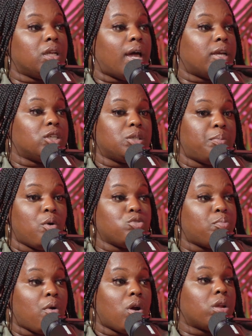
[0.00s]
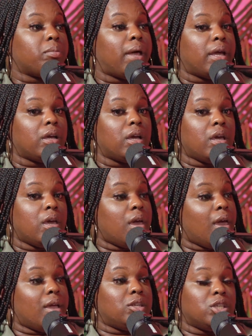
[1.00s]
like just postpartum, like
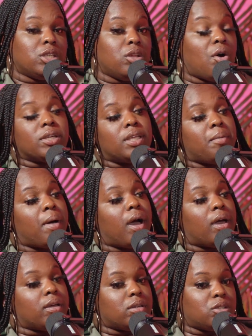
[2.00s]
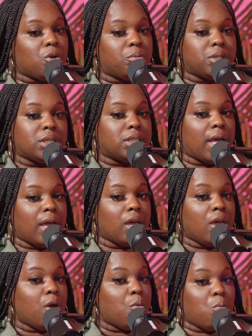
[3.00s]
and just lost their mind. So it was just
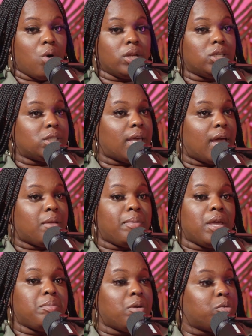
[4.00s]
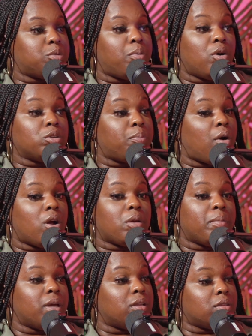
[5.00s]
like one just had a baby and was
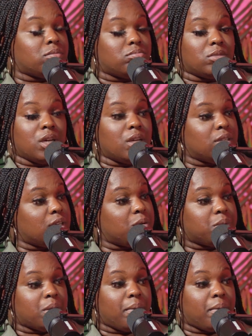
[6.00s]
postpartum and couldn't deal with the